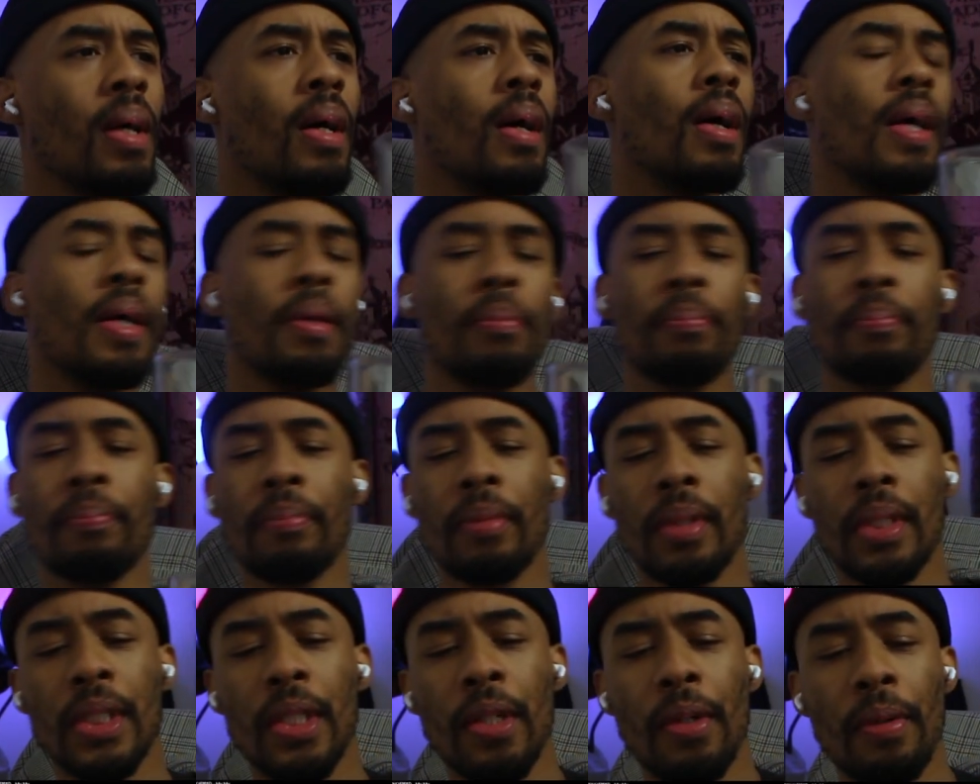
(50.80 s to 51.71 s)
Alright,
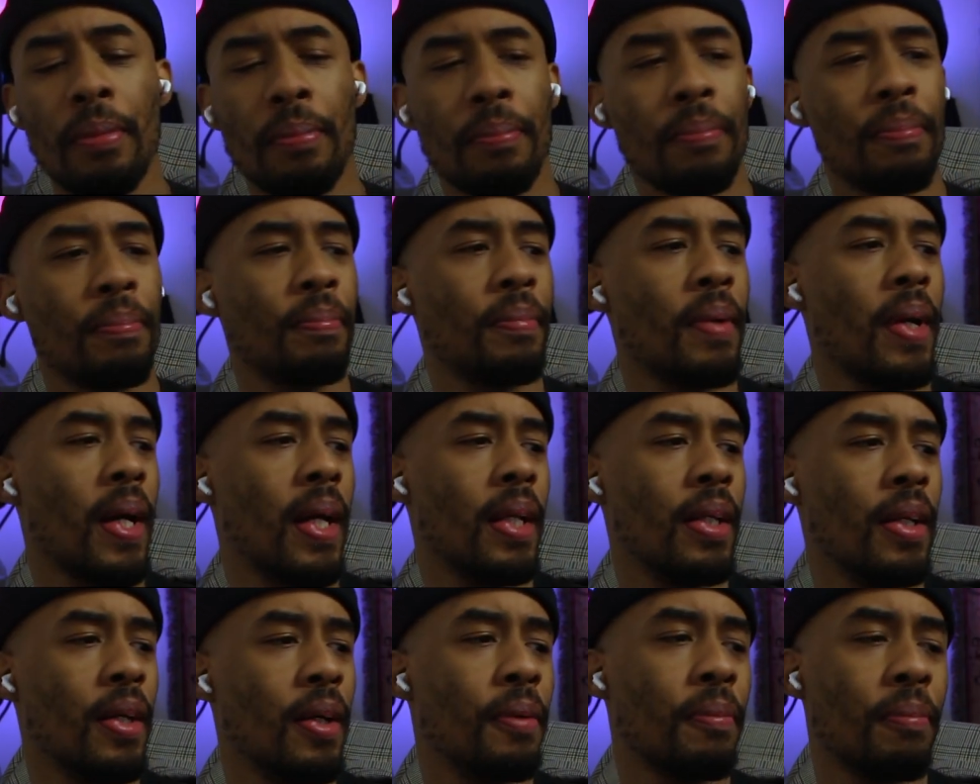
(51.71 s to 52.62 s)
so I
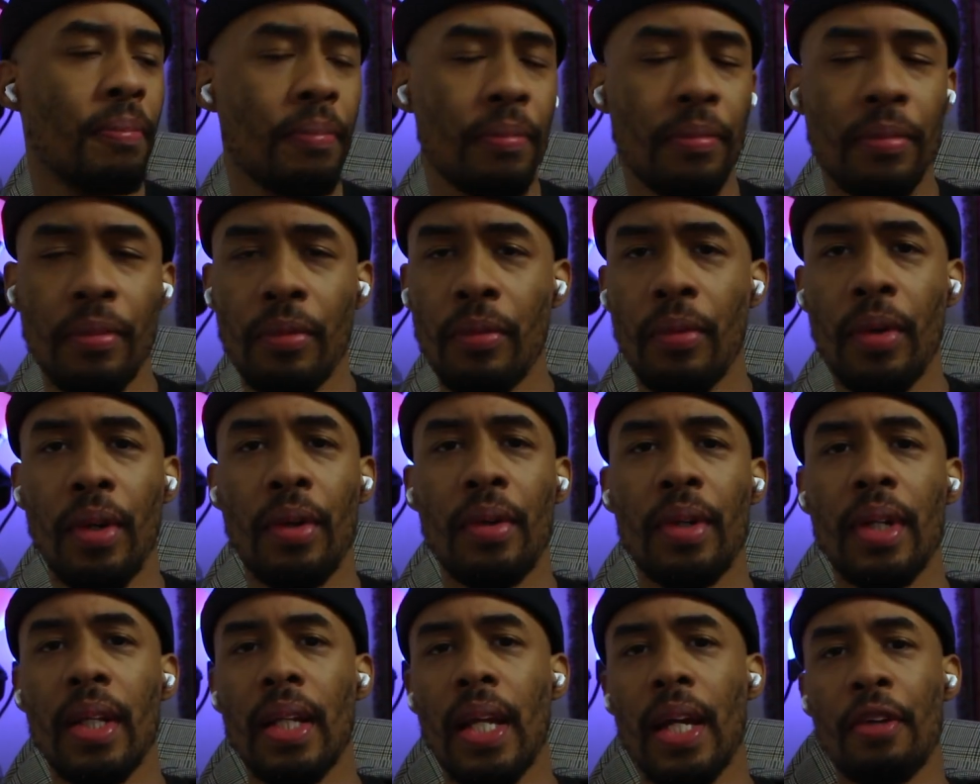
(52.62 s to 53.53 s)
know we
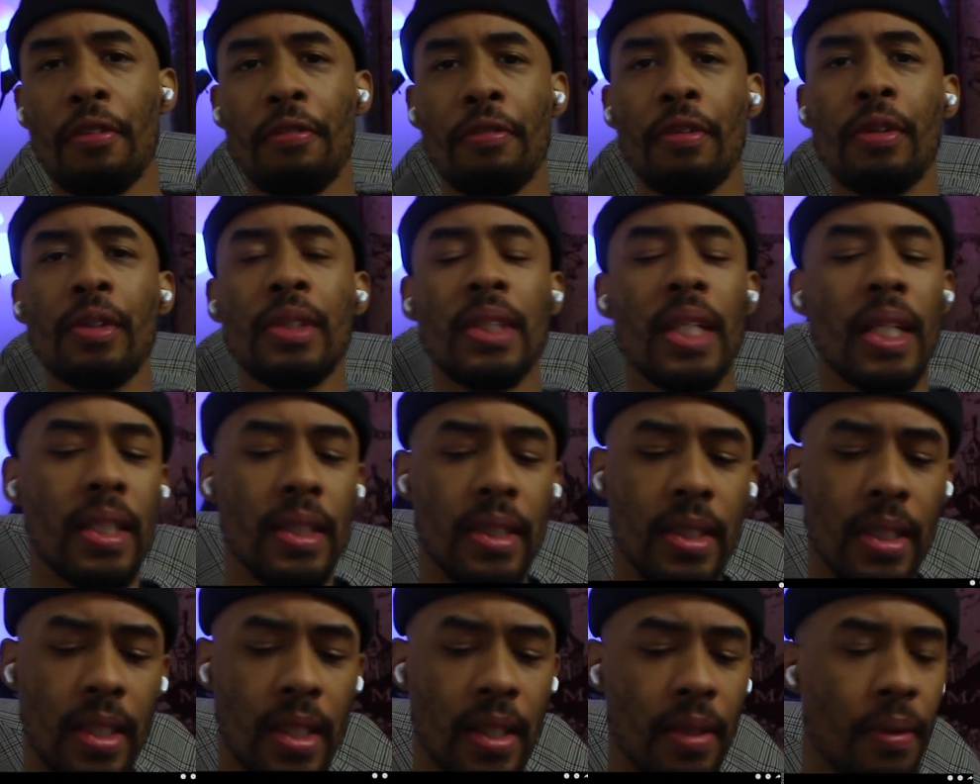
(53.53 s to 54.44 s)
only like a few
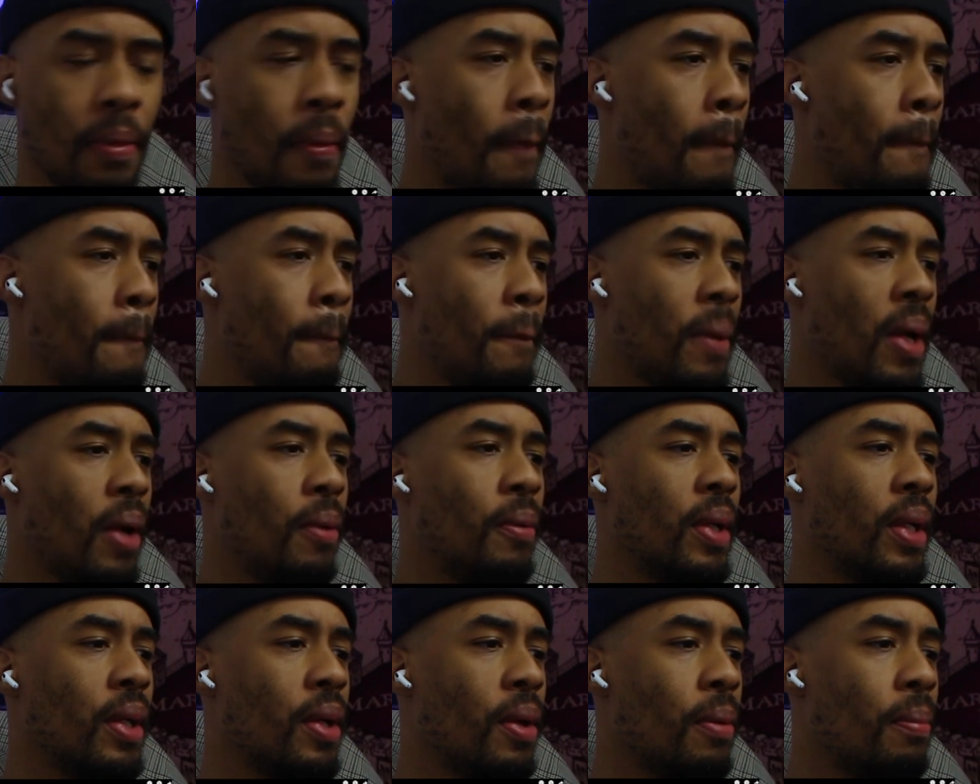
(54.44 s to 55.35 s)
seconds in, but I
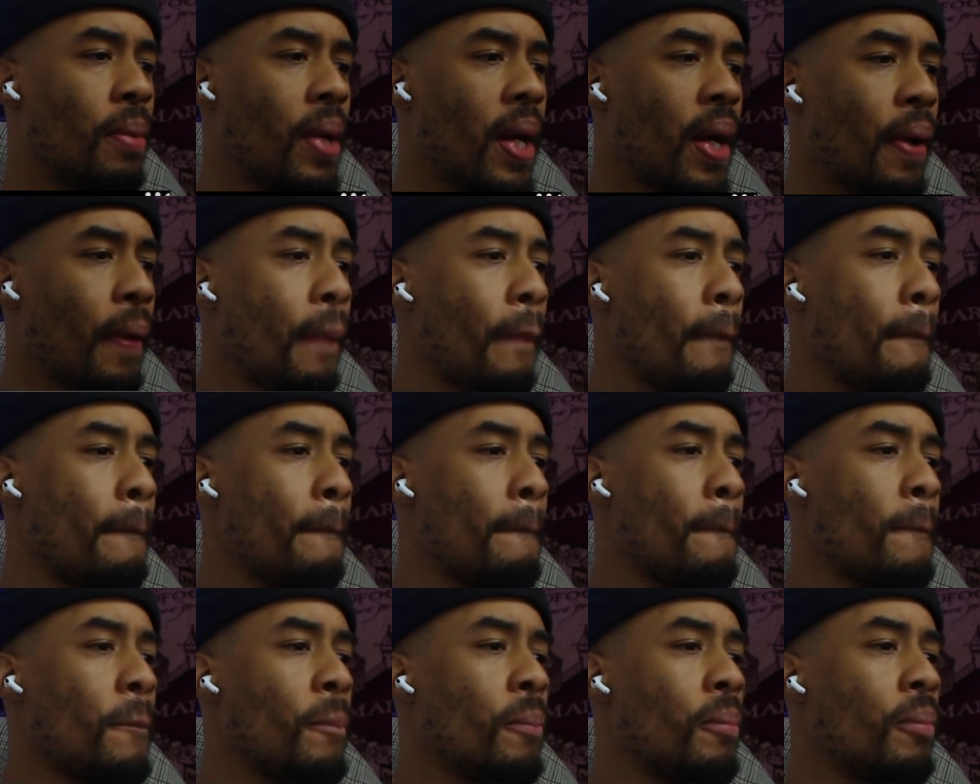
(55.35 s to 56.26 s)
want to go back
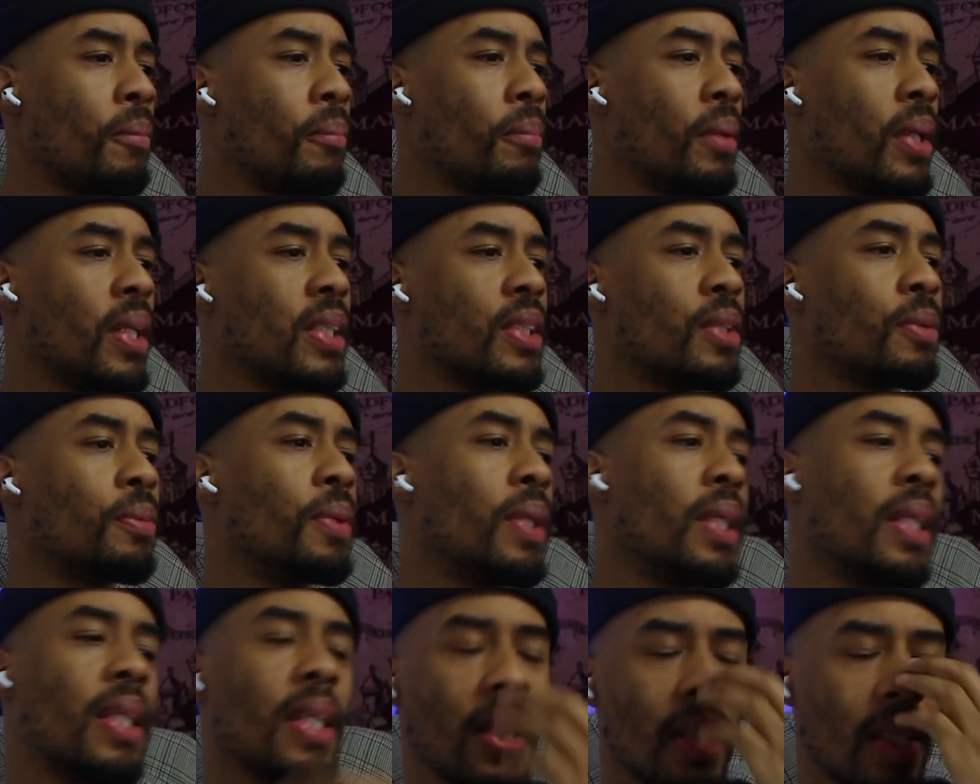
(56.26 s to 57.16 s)
because the
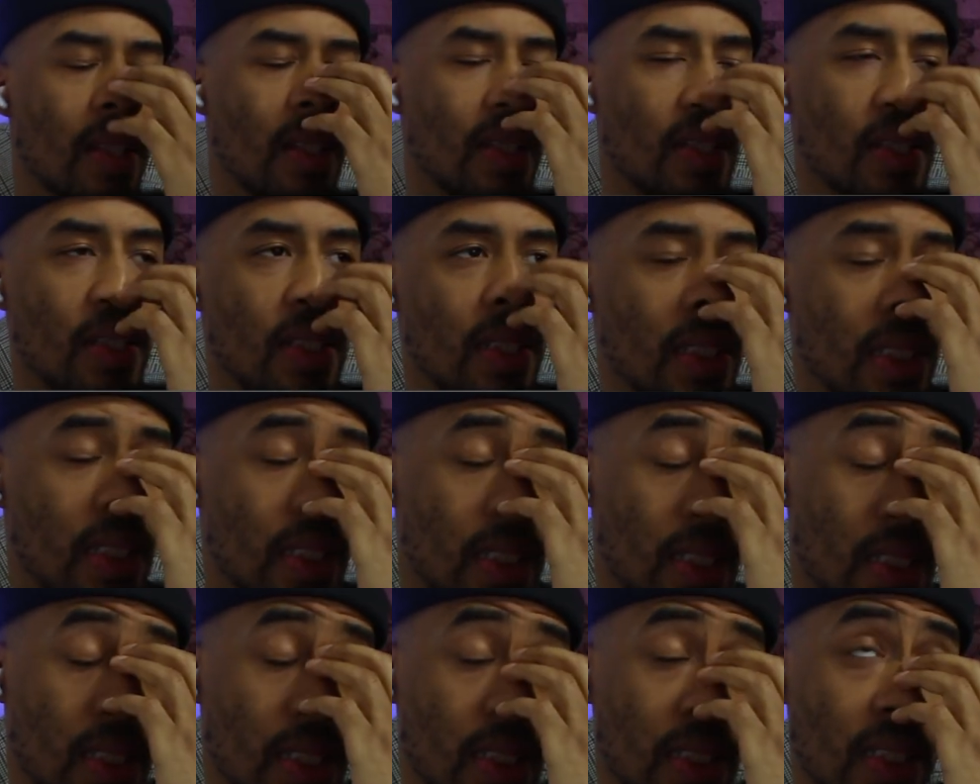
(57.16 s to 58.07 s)
one thing is,
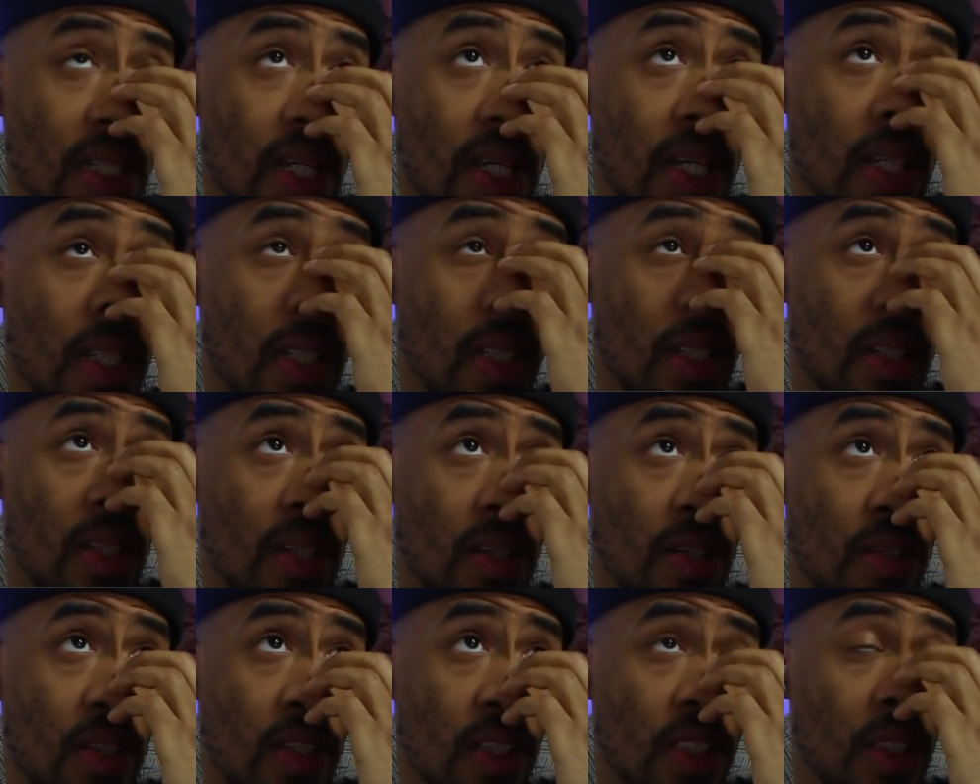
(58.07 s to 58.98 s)
is like
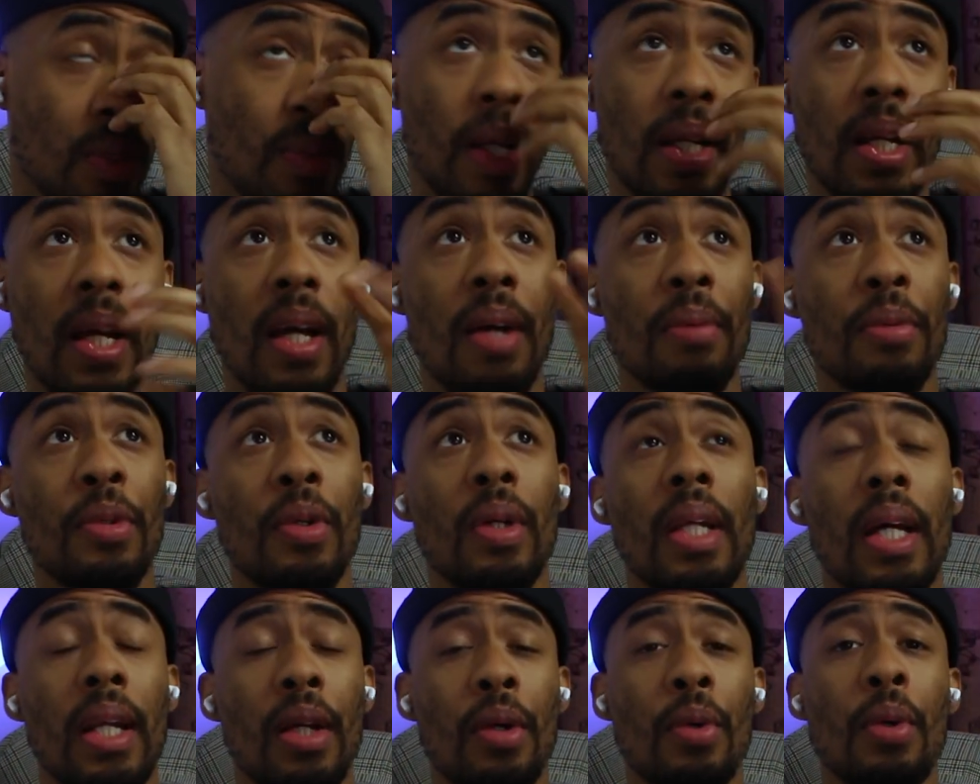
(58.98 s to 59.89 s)
because right now I'm doing
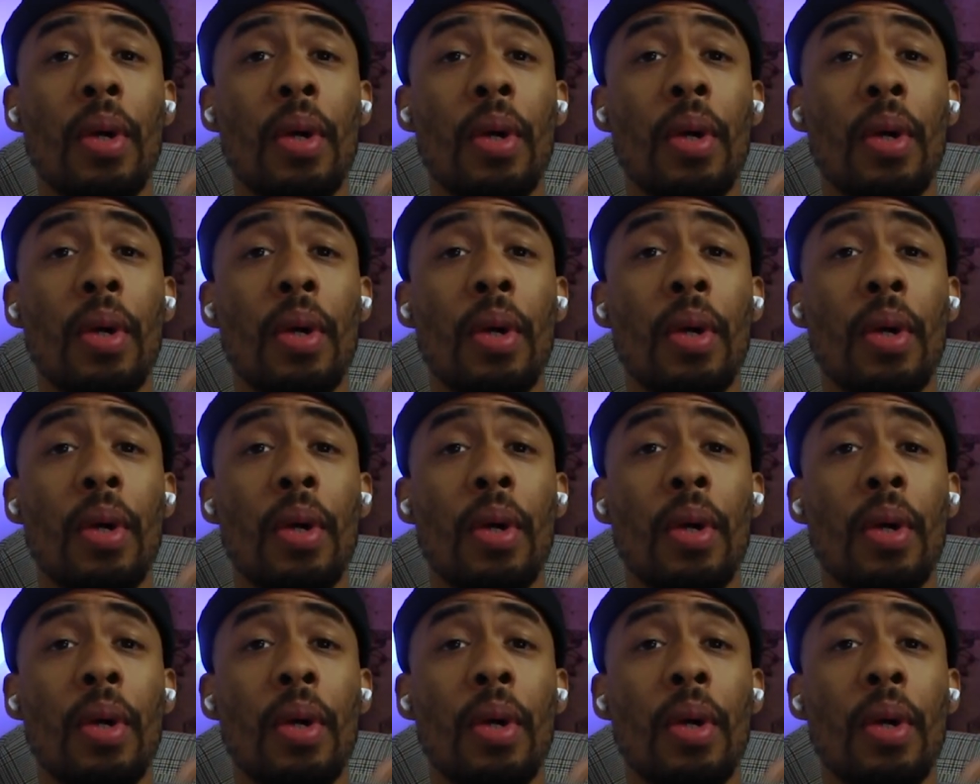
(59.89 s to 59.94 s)
a lot of